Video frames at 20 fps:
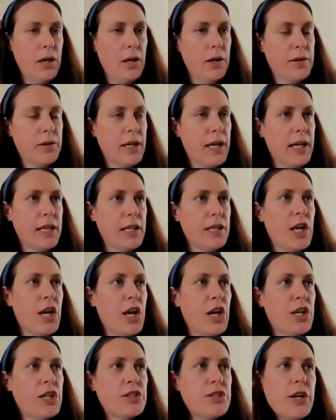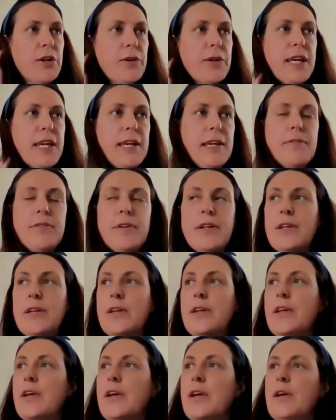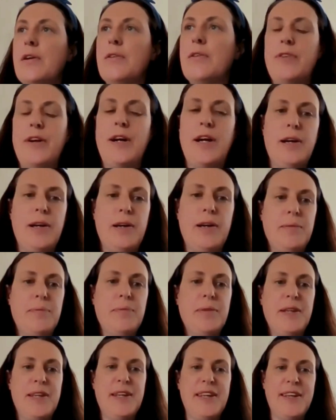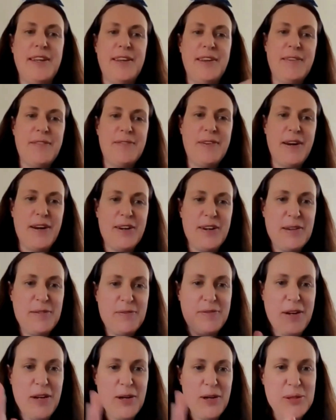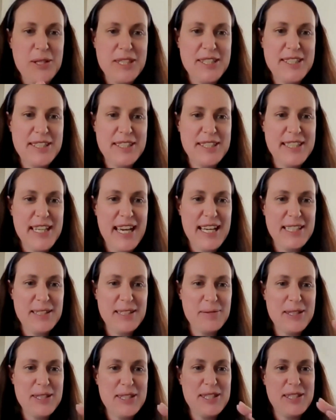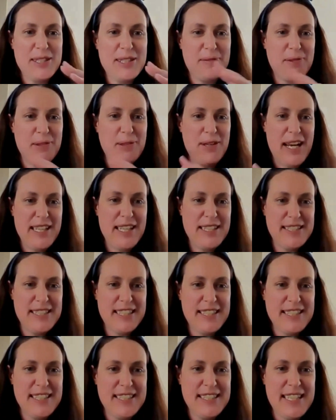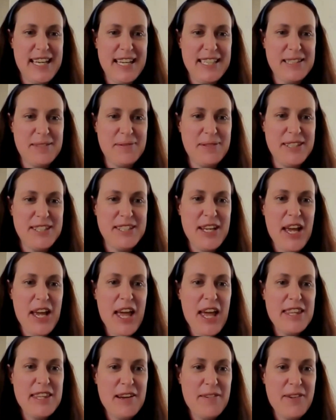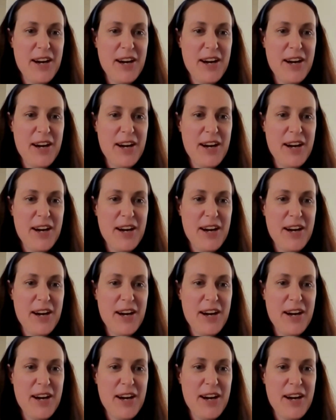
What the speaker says: okay. So even from very focused assessments to forensics assessments. They're